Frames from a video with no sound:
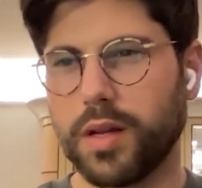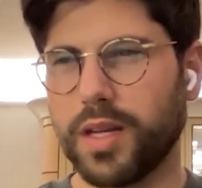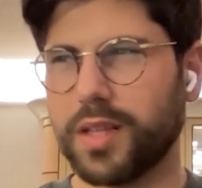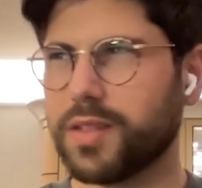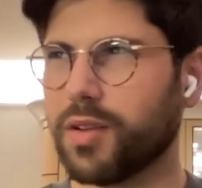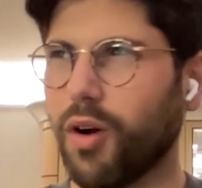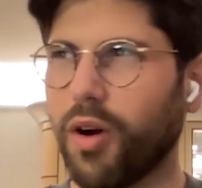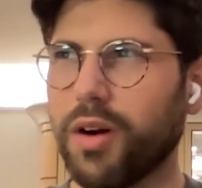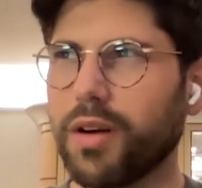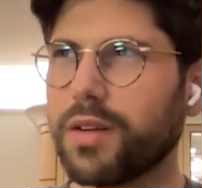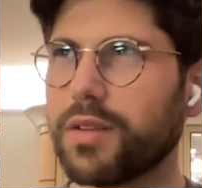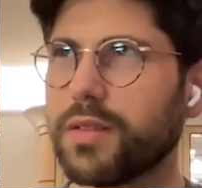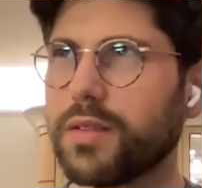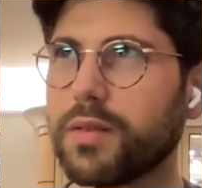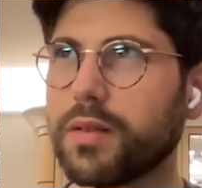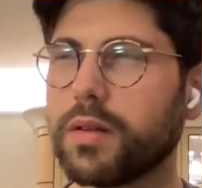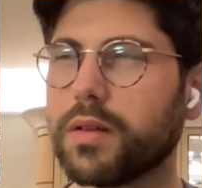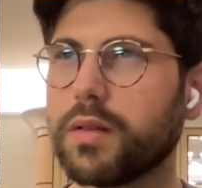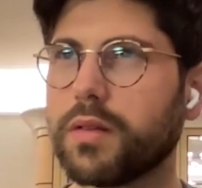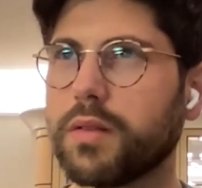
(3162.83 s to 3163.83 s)
it's hard
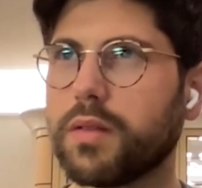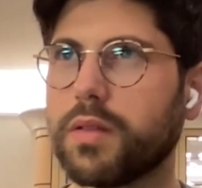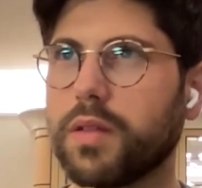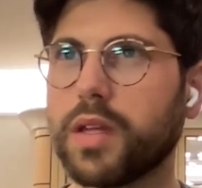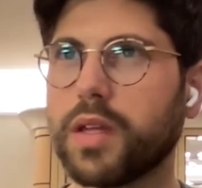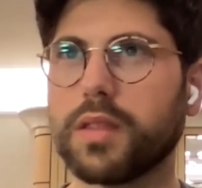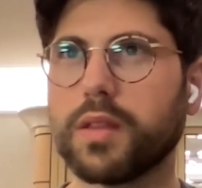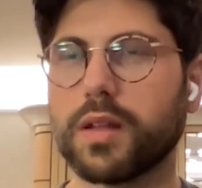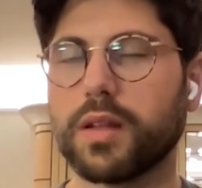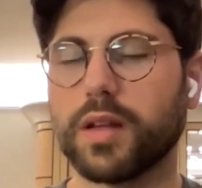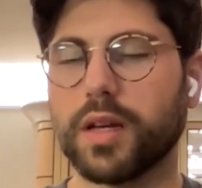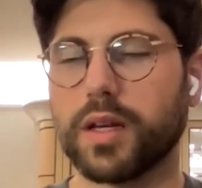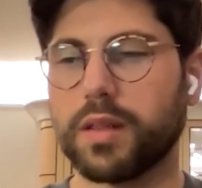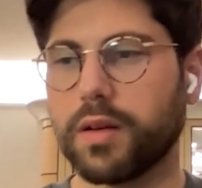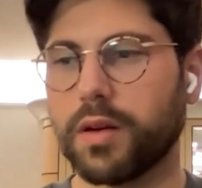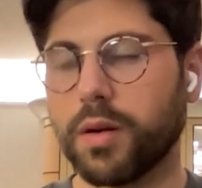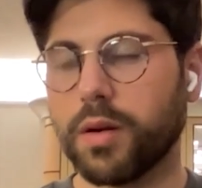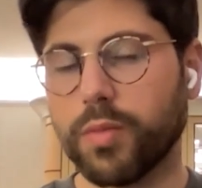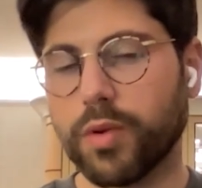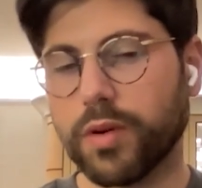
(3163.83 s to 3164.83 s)
to think that like
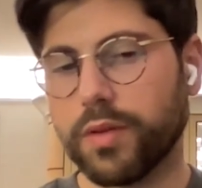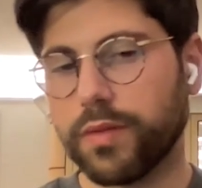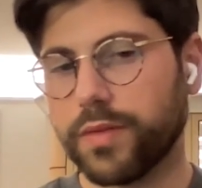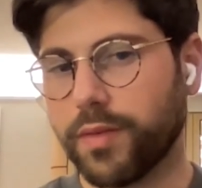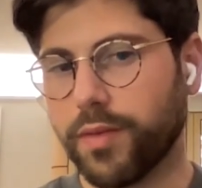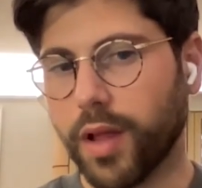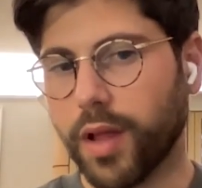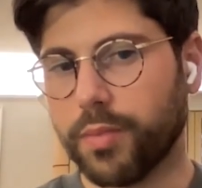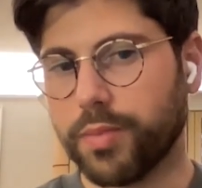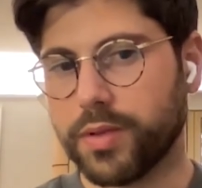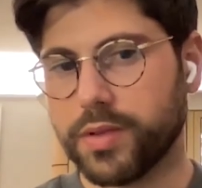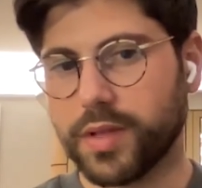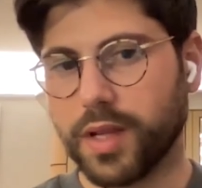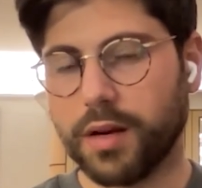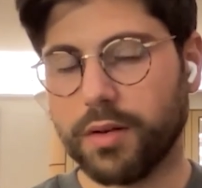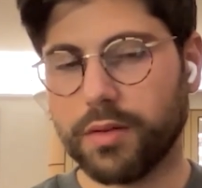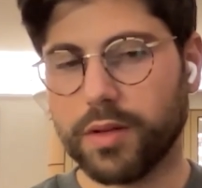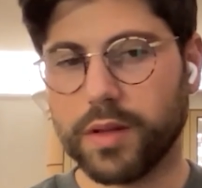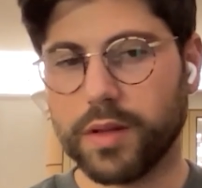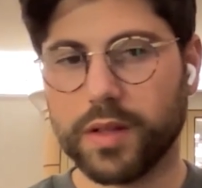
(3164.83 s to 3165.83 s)
the number of developers
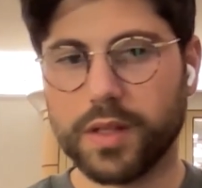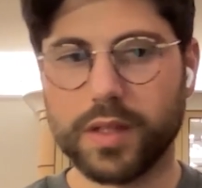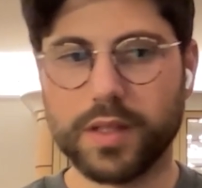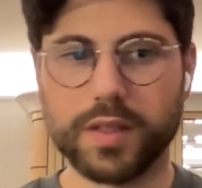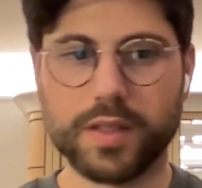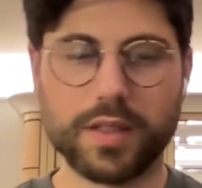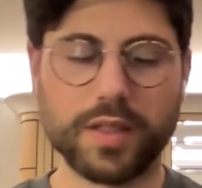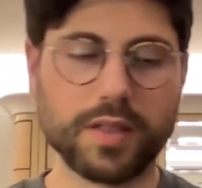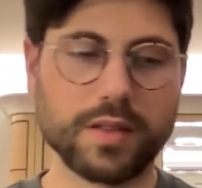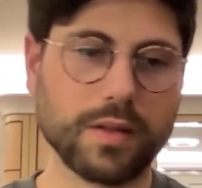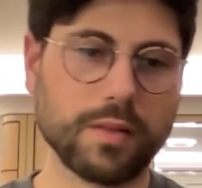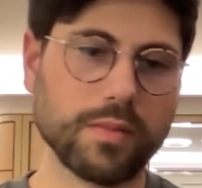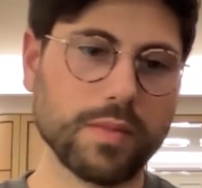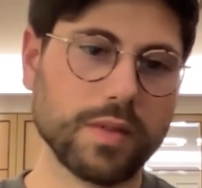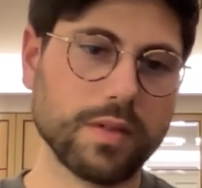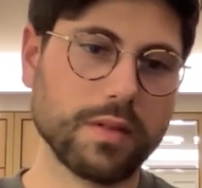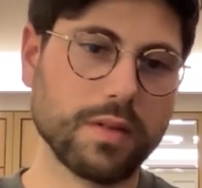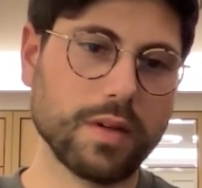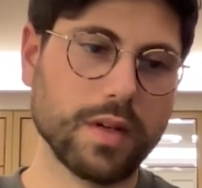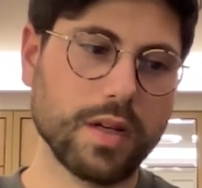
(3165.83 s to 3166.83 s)
entering these
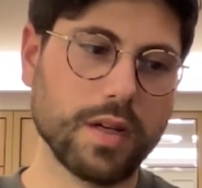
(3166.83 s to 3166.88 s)
systems